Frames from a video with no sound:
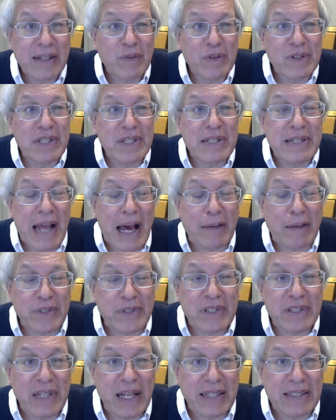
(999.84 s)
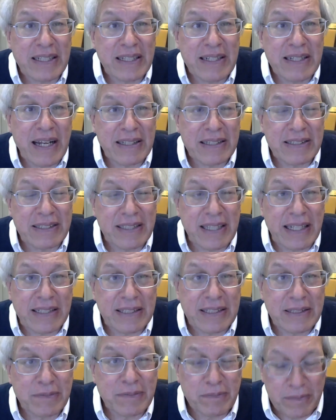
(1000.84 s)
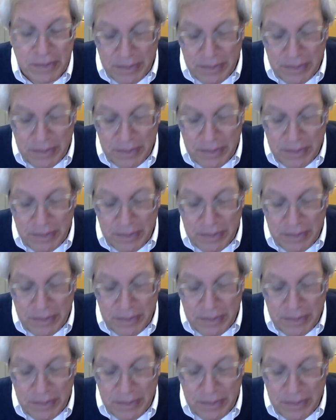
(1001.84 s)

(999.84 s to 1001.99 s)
when it was adopted in 1996.